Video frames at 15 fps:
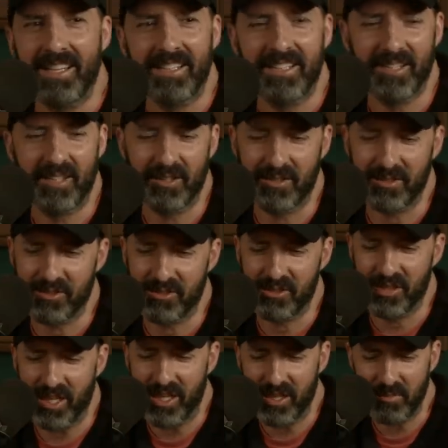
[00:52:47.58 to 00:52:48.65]
you know those
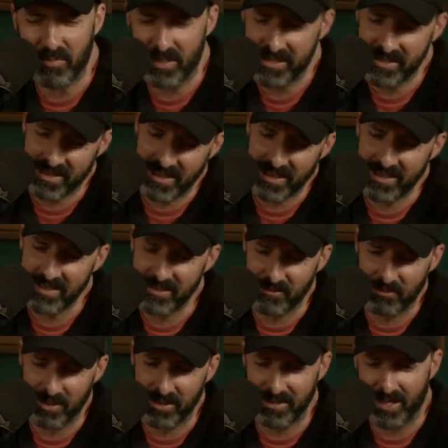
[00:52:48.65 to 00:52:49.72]
cheddar biscuits
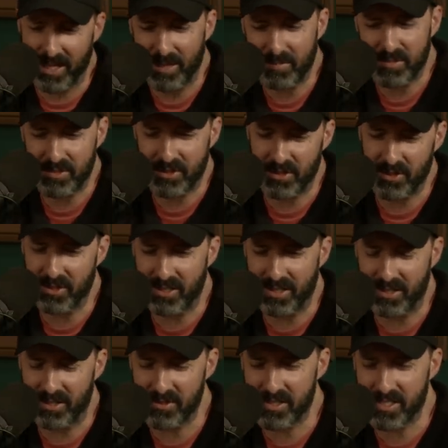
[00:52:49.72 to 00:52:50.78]
and red lobster, and
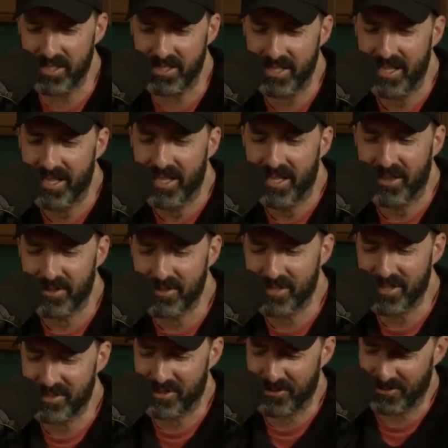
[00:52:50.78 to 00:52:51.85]
there's this there's
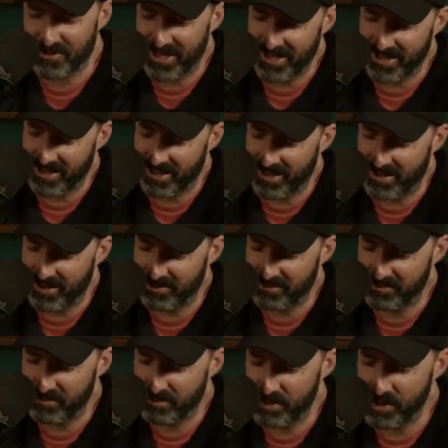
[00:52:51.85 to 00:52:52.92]
this great
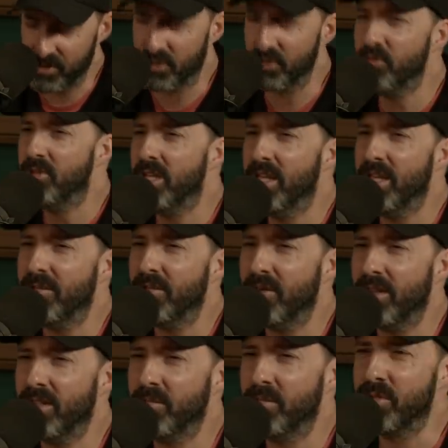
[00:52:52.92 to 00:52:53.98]
um, pizookie. Have you ever
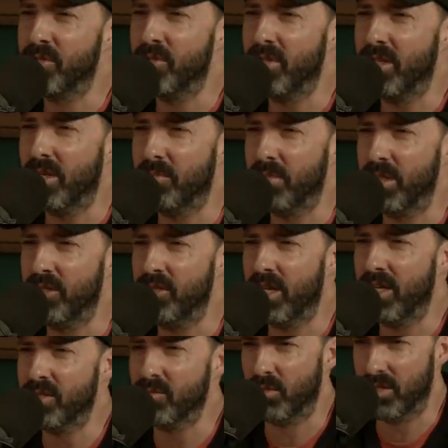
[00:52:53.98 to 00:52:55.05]
had the pizookie no. at
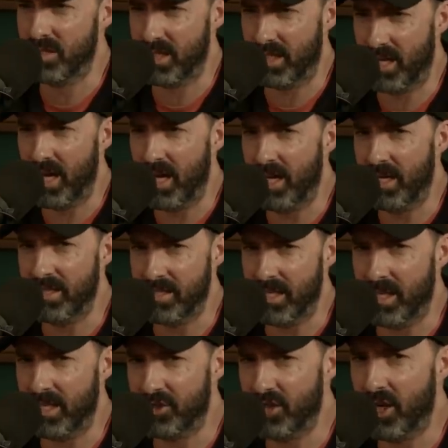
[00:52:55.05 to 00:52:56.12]
BJ's where it's like a hot it's
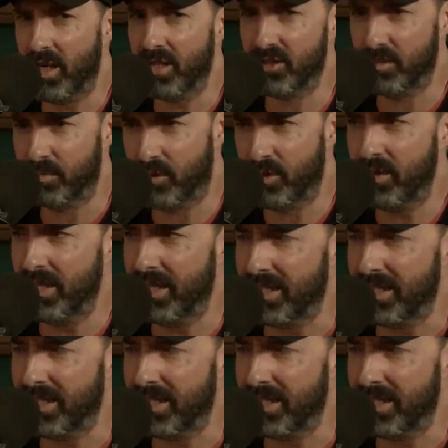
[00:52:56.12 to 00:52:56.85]
a chocolate chip cookie in